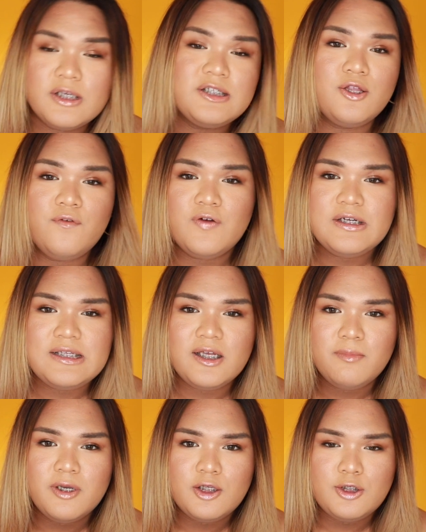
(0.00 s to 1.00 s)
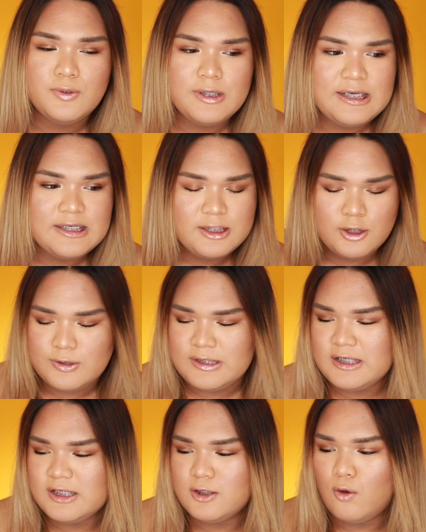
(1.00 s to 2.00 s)
So the first thing I'm going to do is use
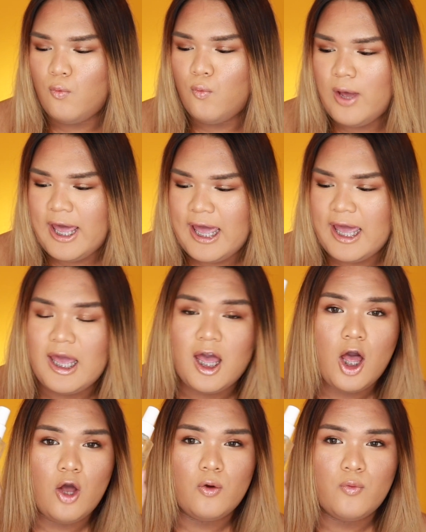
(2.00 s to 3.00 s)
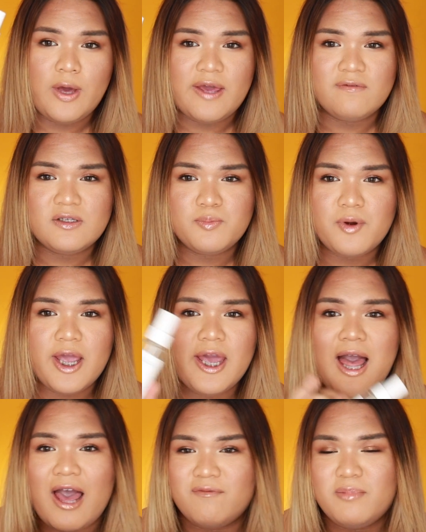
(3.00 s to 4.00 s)
this Ouai Wave Spray.
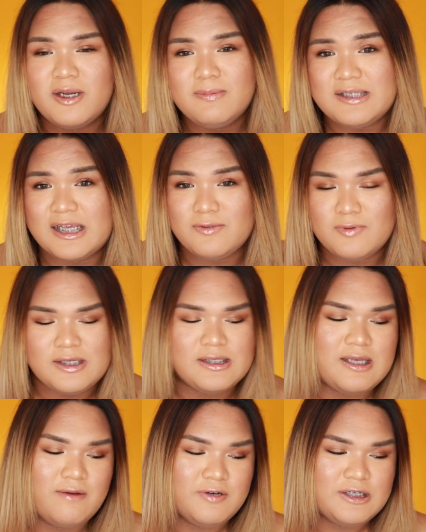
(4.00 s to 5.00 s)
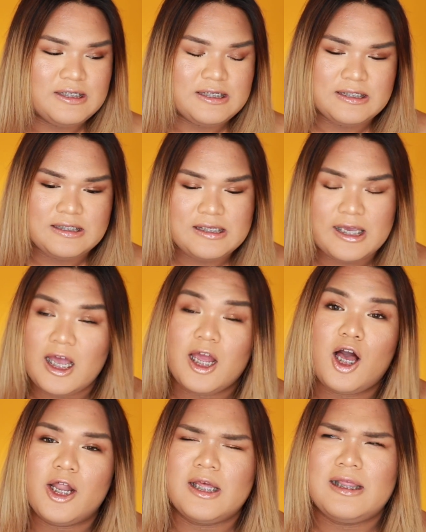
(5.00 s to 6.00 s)
I've been obsessed with this ever since like I
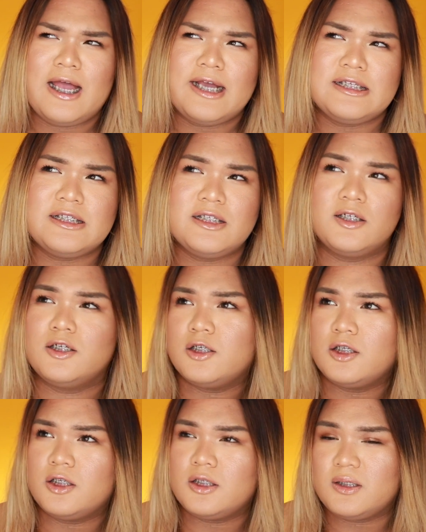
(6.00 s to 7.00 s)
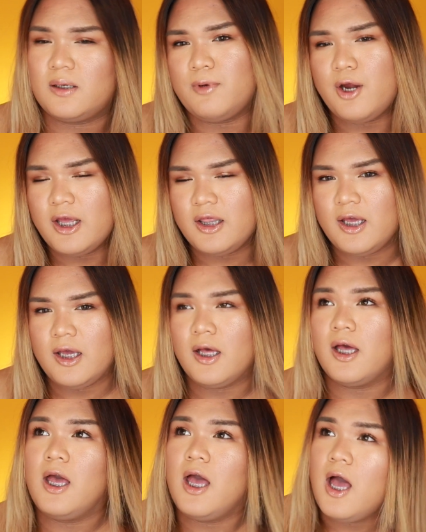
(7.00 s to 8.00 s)
got it last summer, I think.
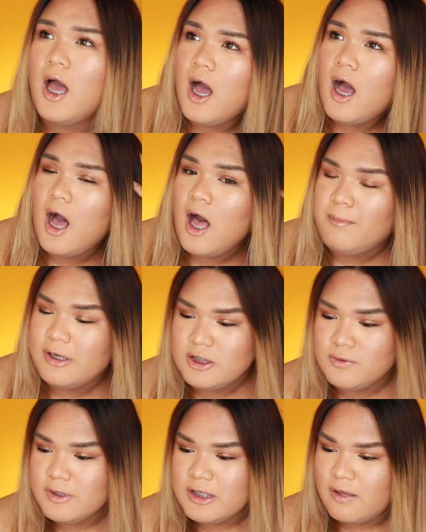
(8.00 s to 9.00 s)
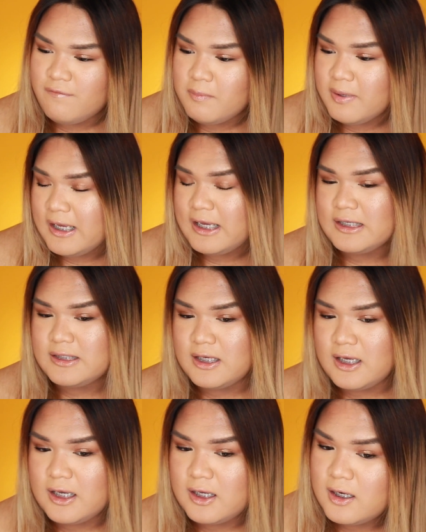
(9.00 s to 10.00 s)
I just really love it because
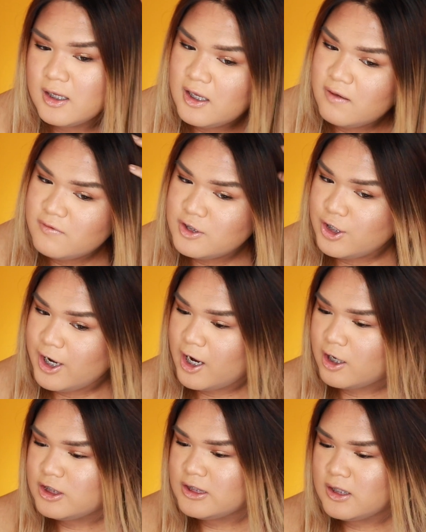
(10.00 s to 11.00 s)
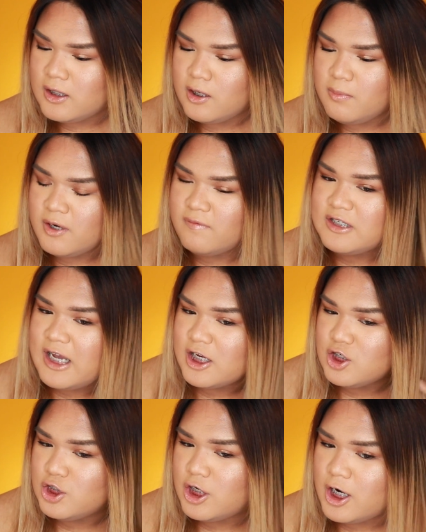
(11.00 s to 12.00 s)
it gives your hair just a little bit of
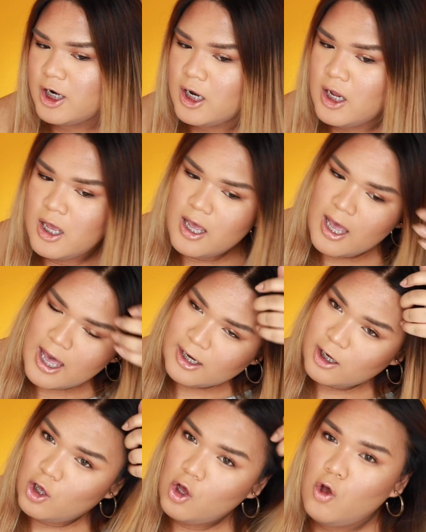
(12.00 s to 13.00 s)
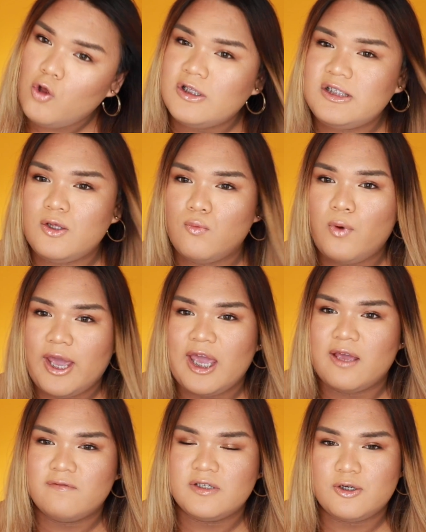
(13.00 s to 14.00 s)
texture and it holds the
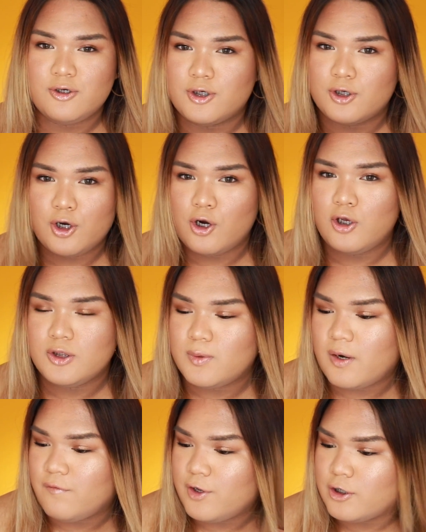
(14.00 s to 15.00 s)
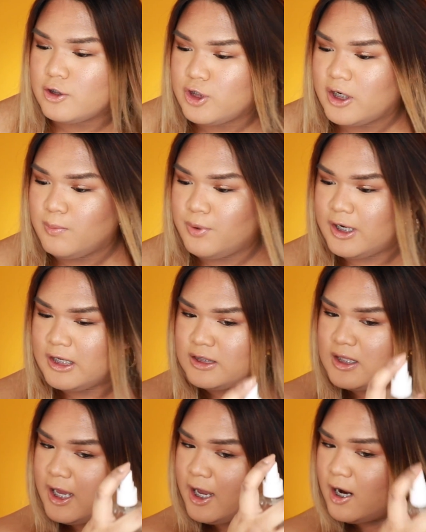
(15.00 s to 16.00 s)
waves or curls, whatever you're trying to put into
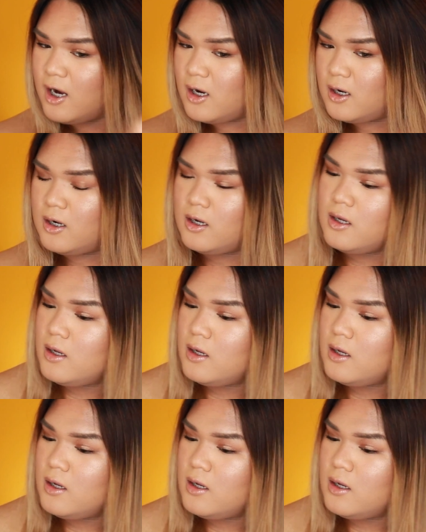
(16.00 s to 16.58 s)
the hair.